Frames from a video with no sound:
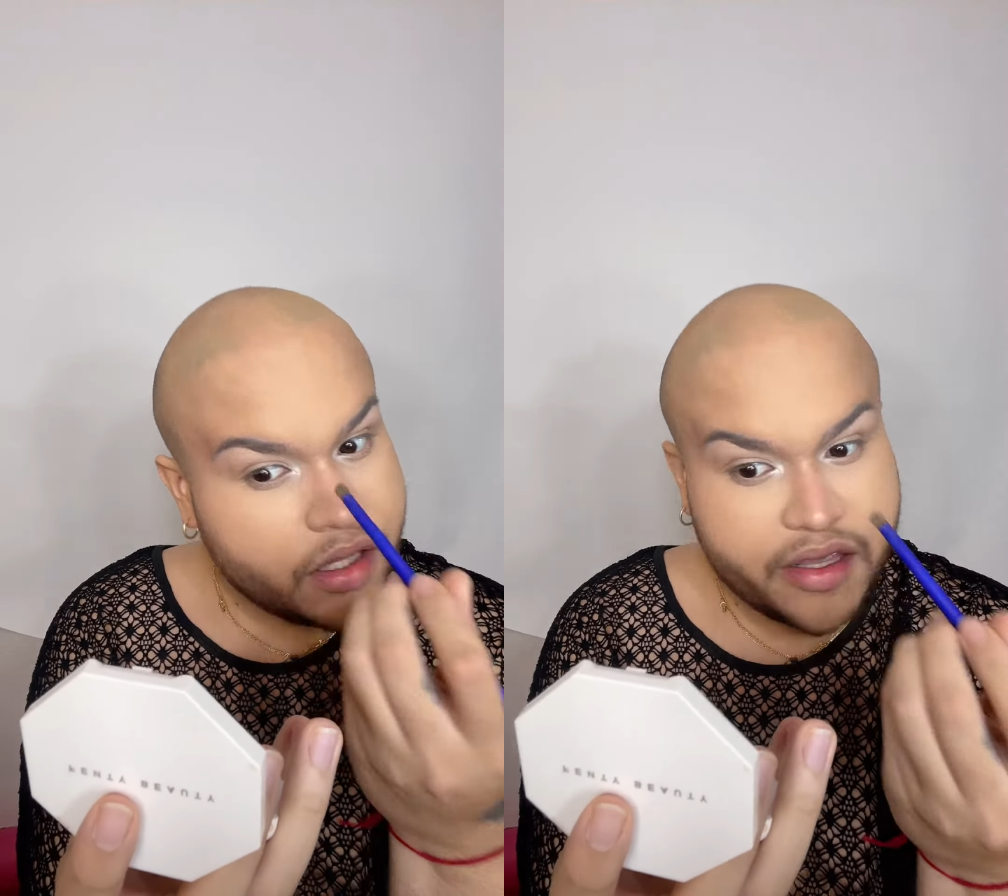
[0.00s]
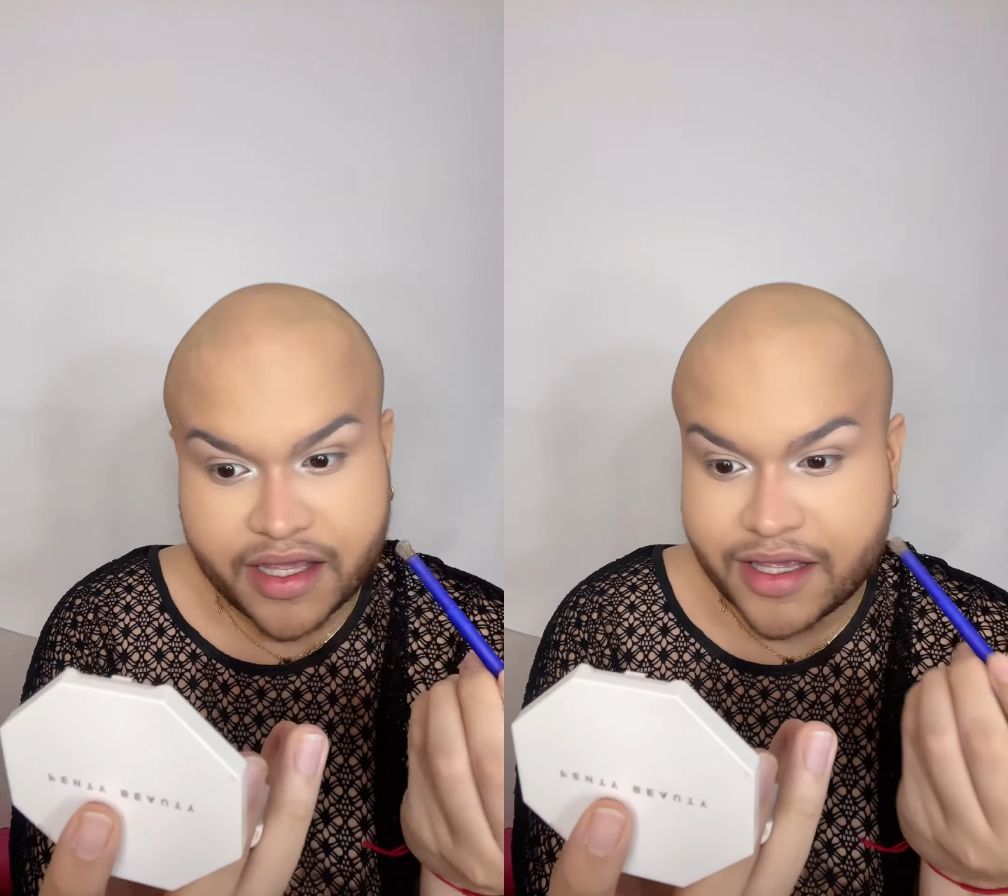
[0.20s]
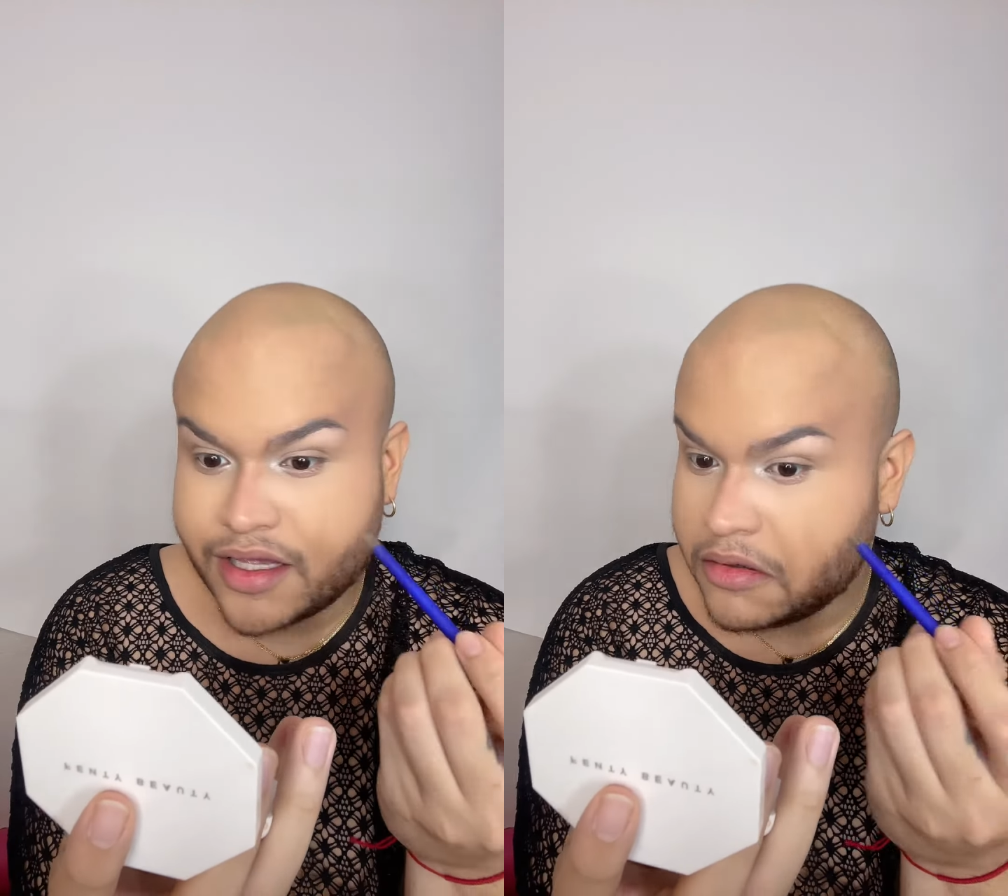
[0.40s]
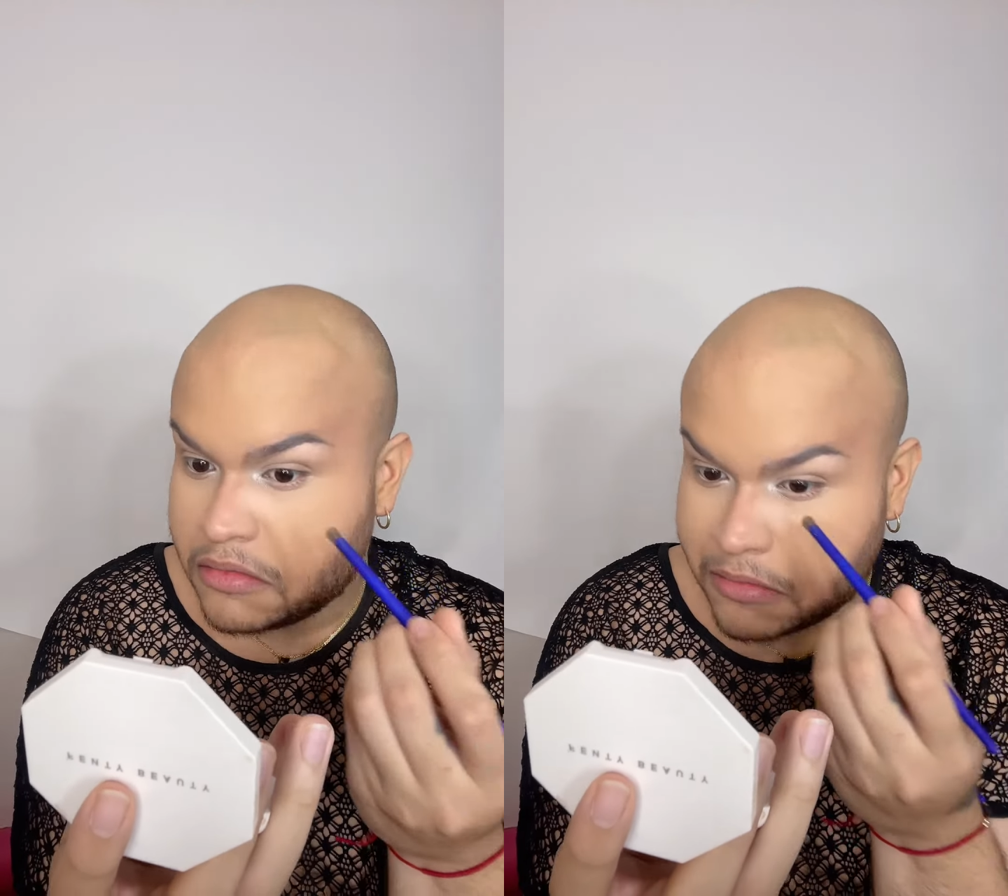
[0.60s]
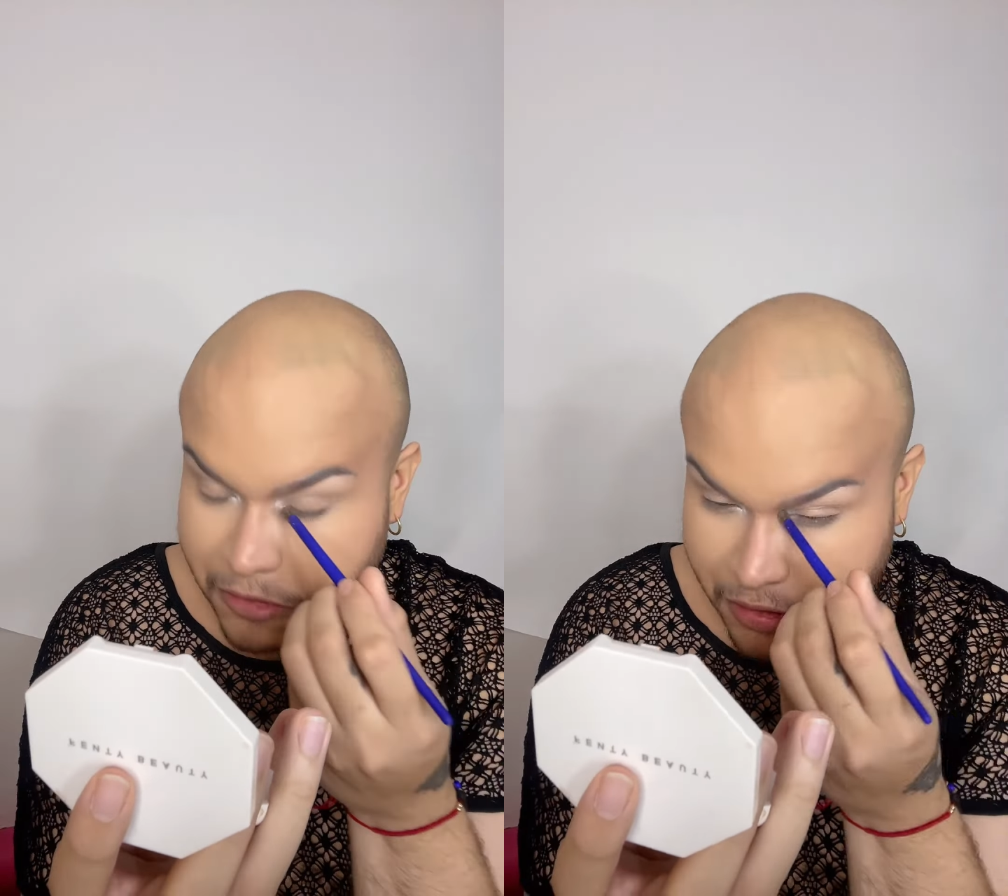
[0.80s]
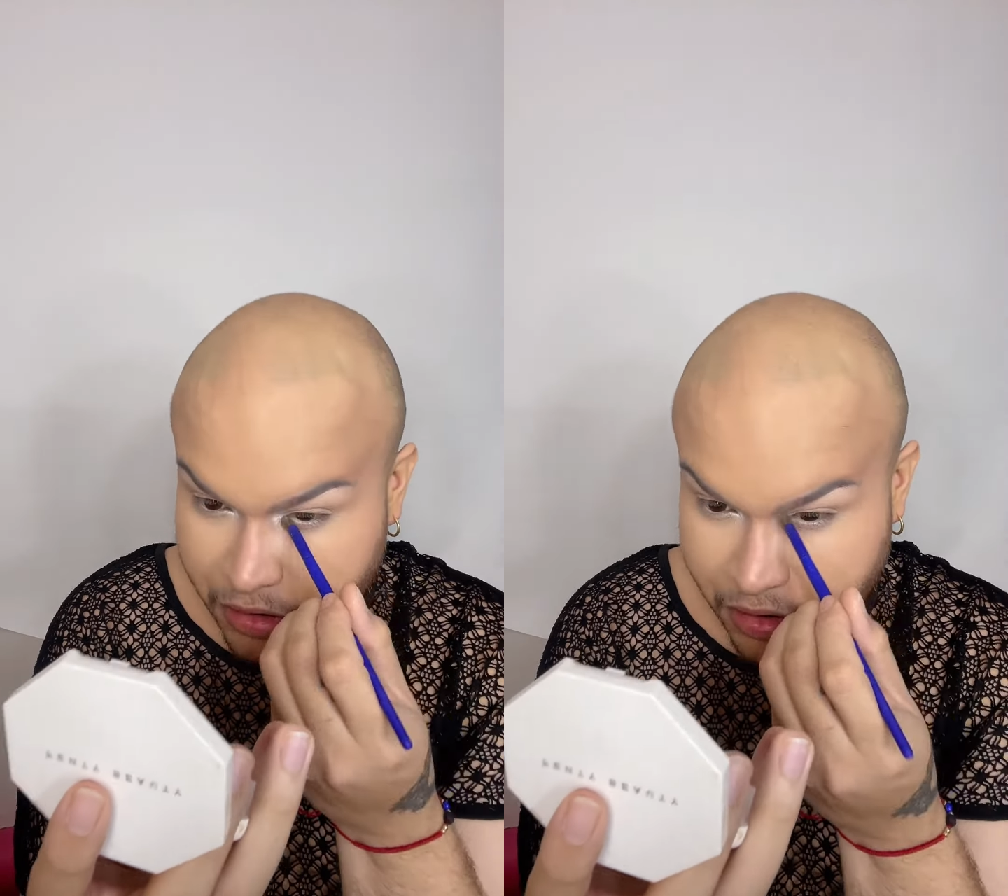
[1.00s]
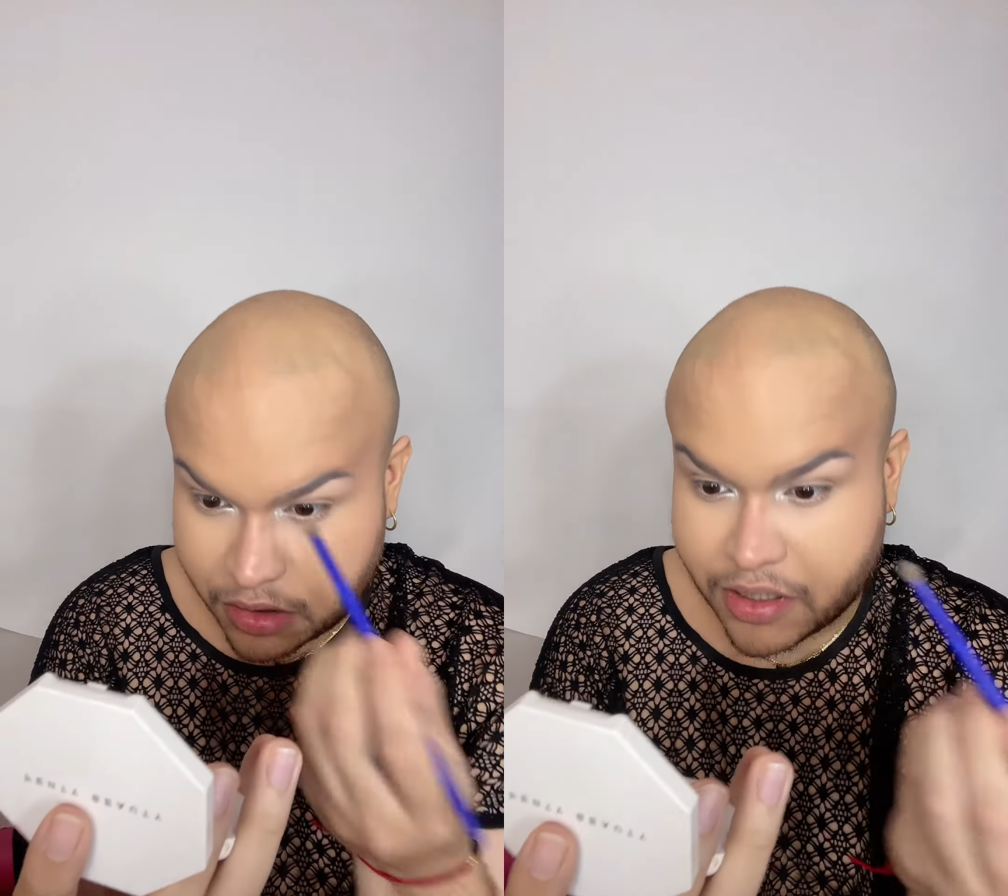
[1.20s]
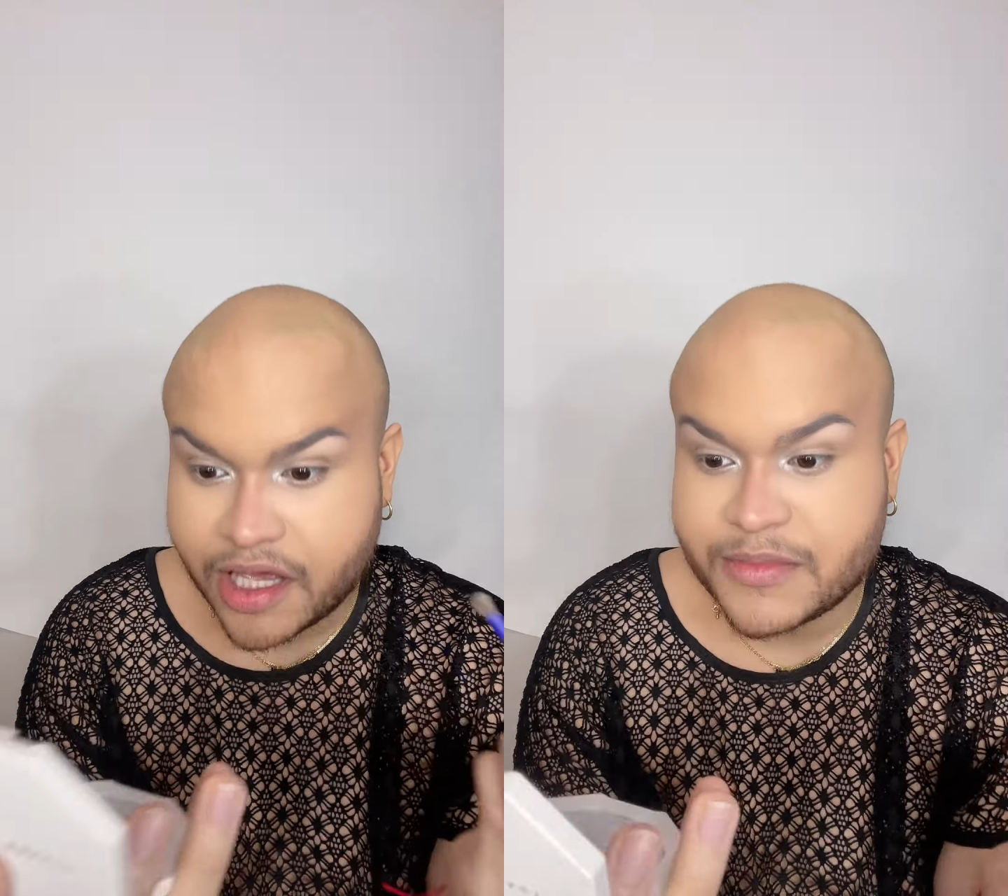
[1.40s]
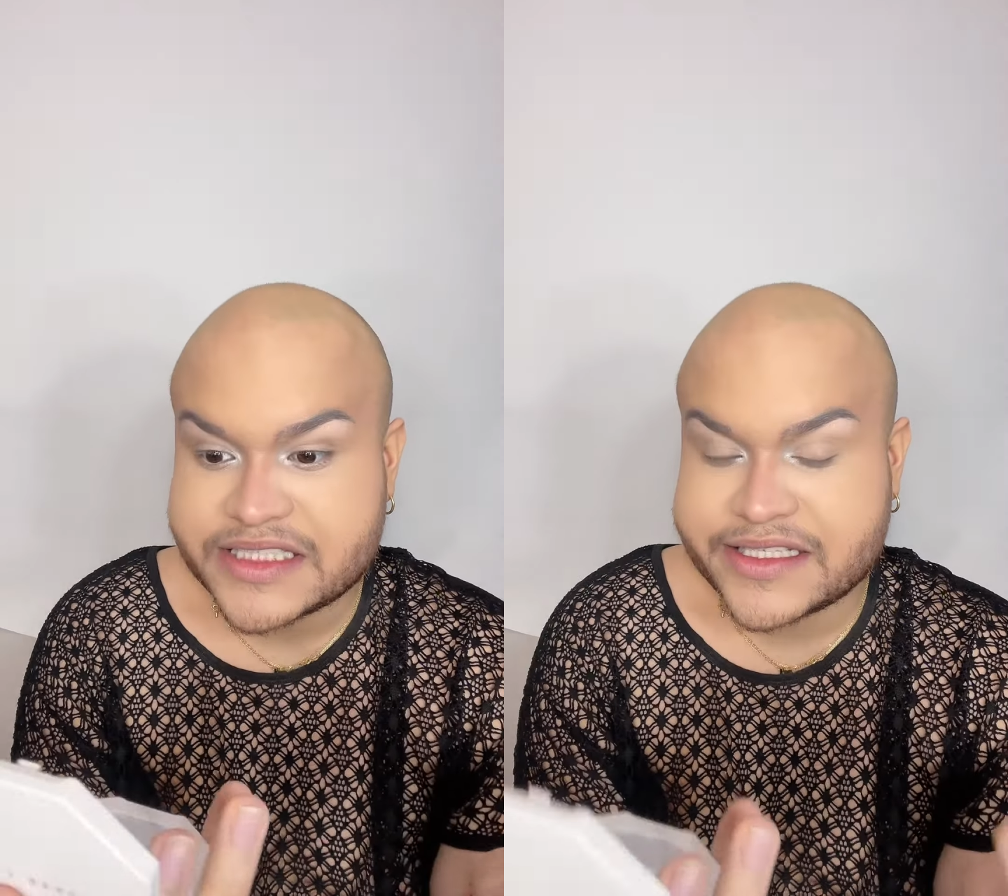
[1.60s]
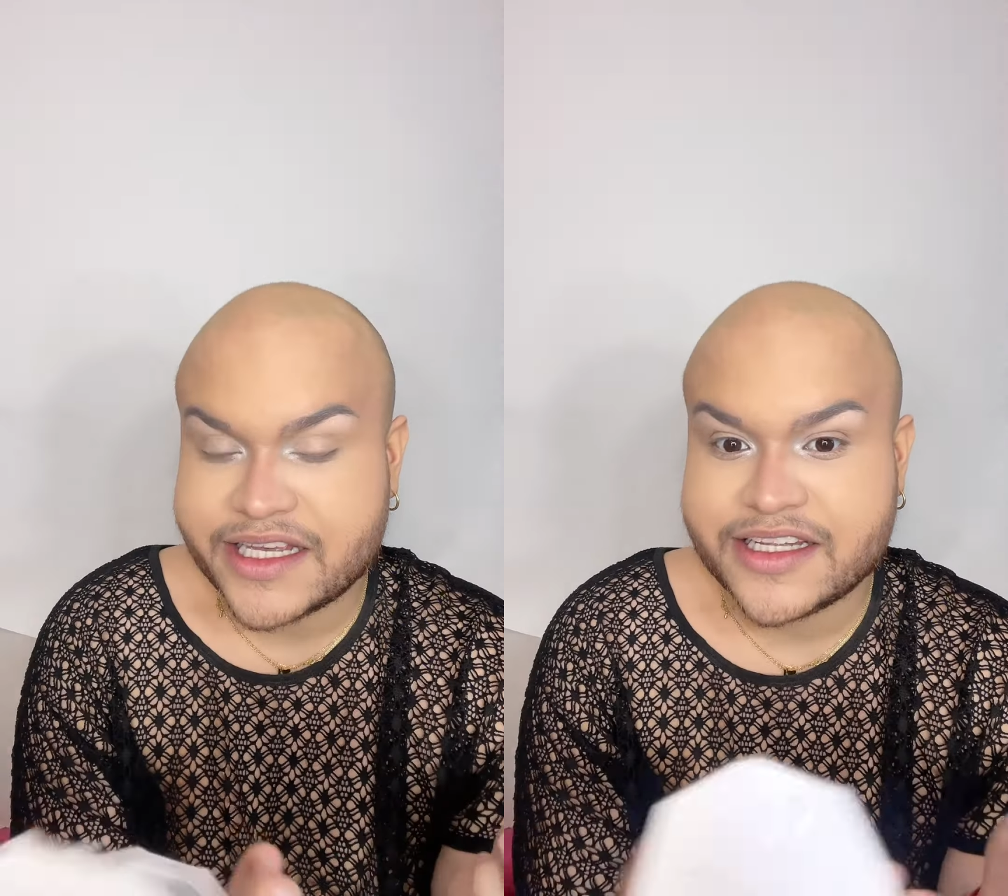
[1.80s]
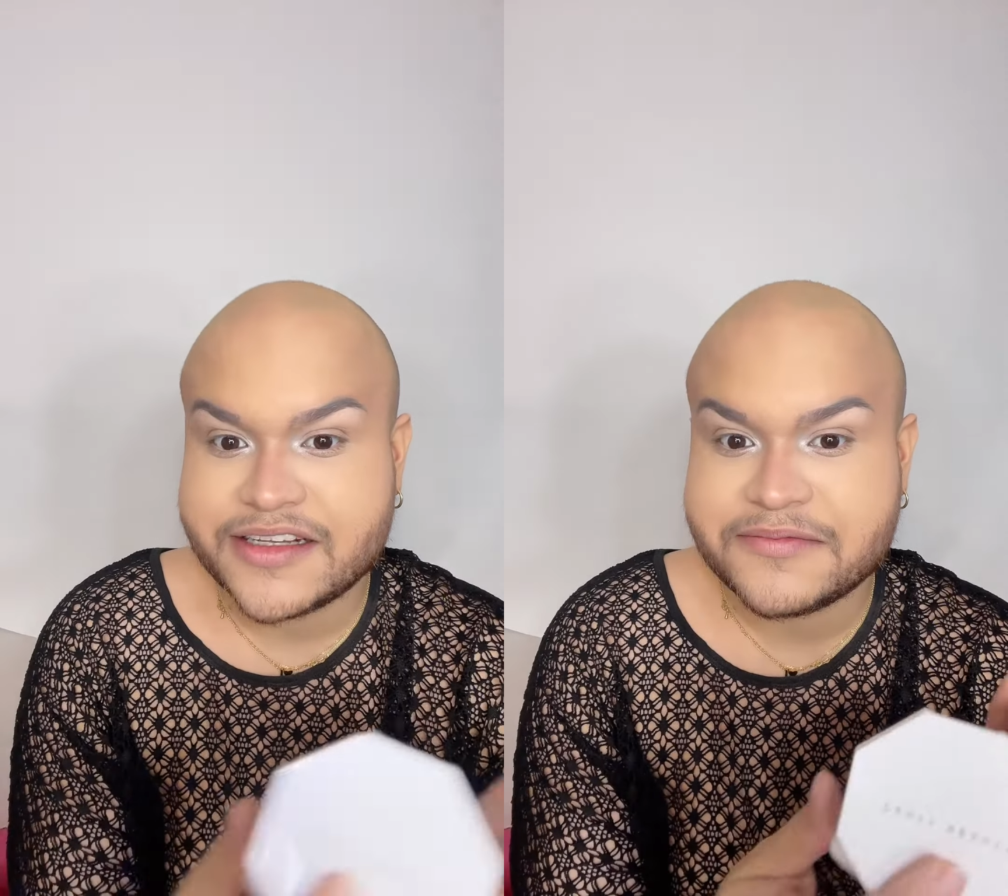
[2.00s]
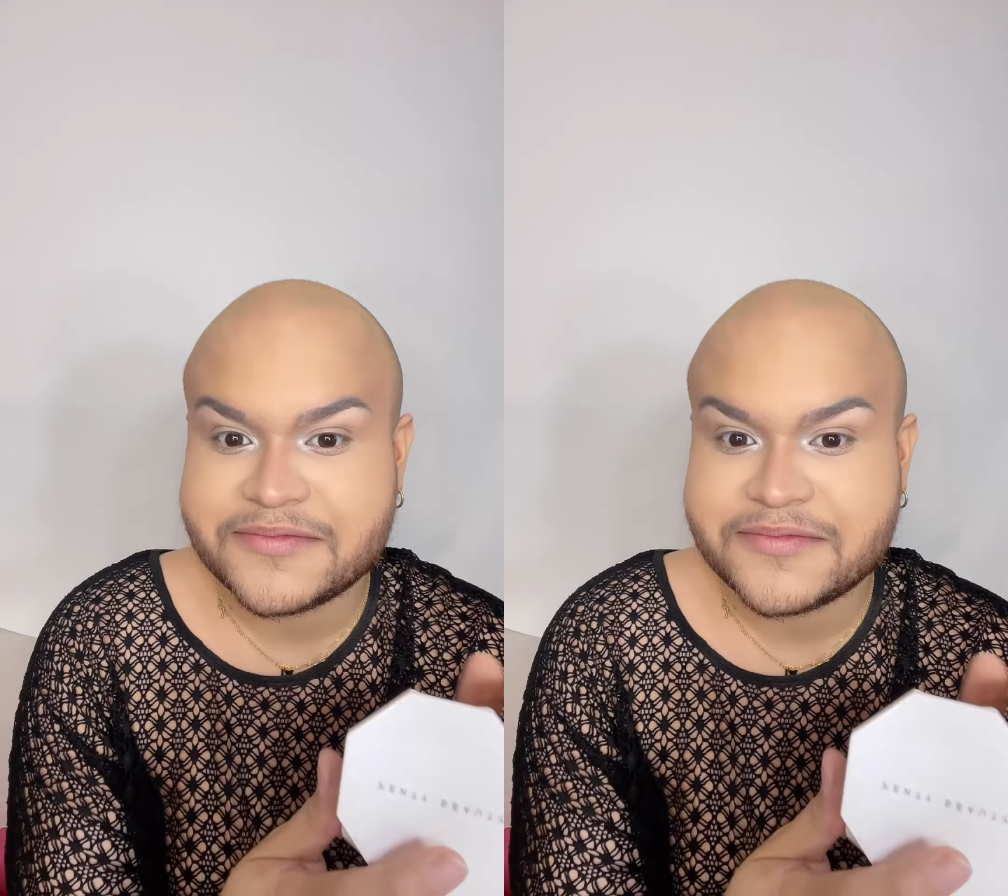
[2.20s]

and I'm excited.